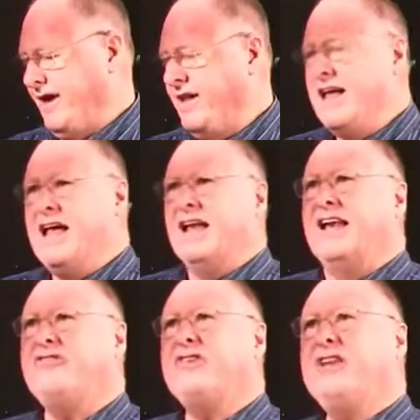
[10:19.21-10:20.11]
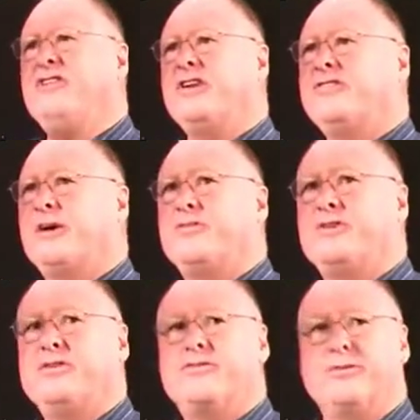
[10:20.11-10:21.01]
Let's change the assumptions from
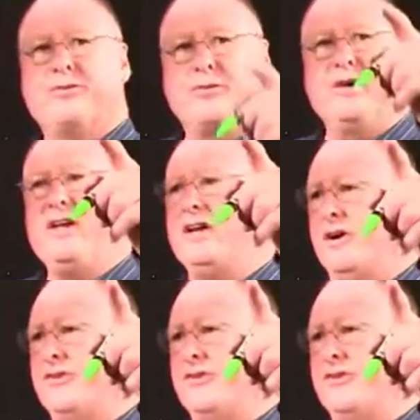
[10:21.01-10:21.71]
3 years